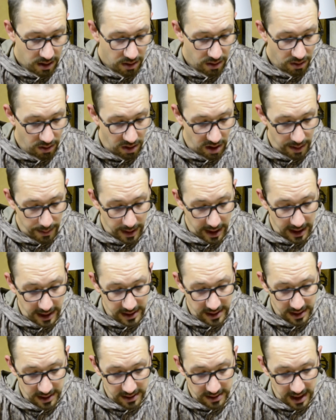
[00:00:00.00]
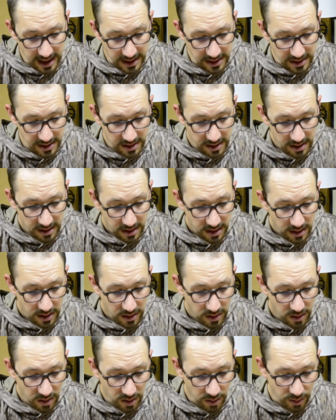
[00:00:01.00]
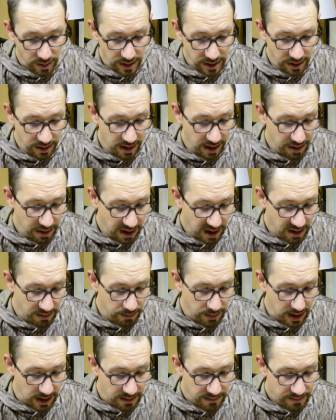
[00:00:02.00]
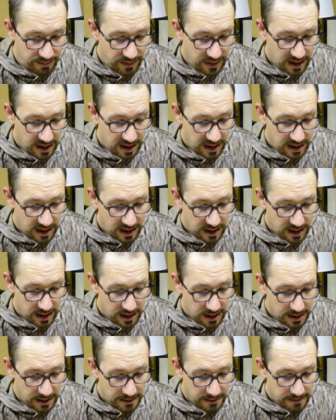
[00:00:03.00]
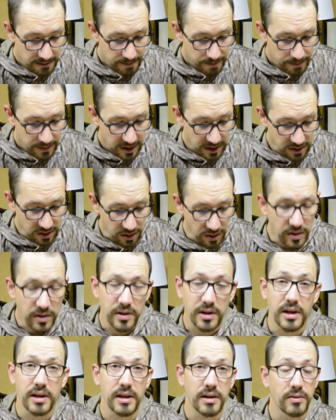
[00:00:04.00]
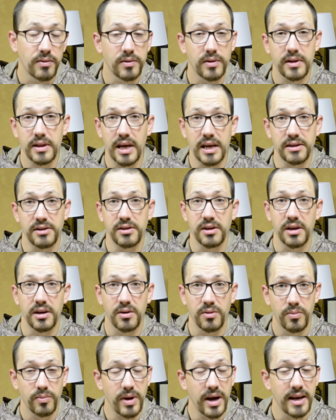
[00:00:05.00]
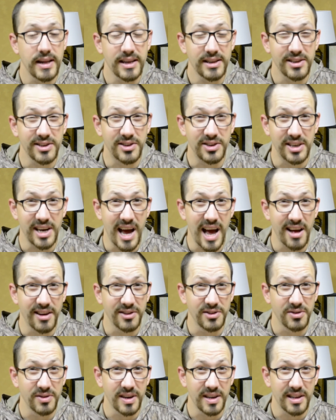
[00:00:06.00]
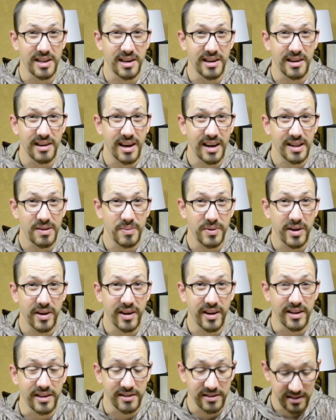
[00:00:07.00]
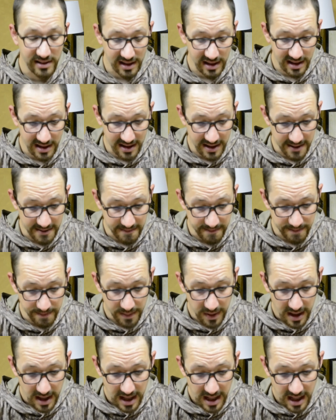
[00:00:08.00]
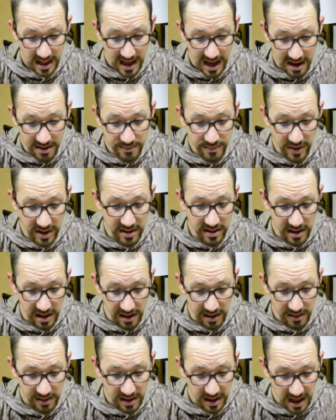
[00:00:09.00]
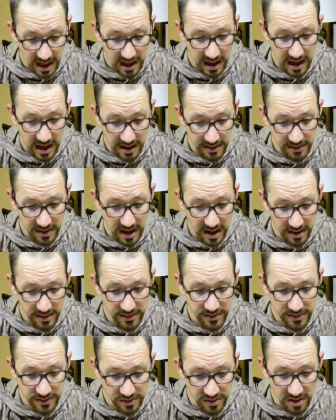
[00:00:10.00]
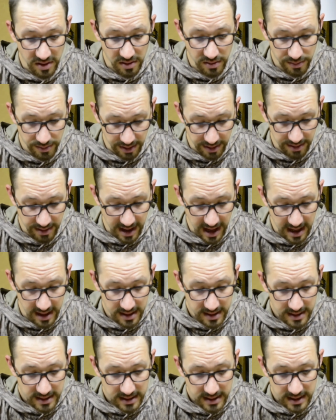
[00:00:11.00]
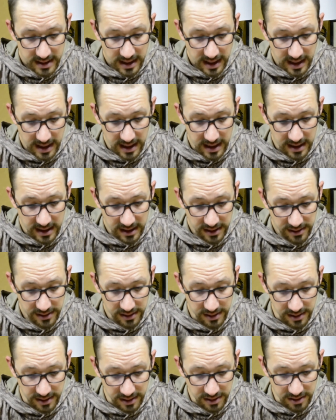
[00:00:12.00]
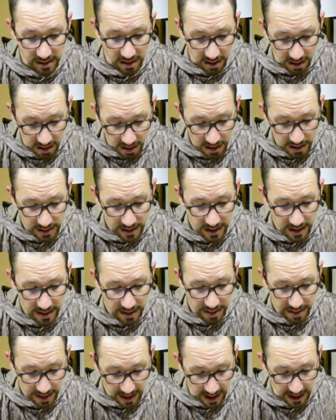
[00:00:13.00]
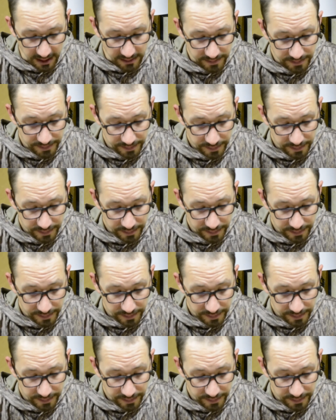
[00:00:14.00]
Or am I a success? Or what do they think of me? And so that's a challenge right there, I have to be honest. I've been there. I've struggled with that. It's a hard thing.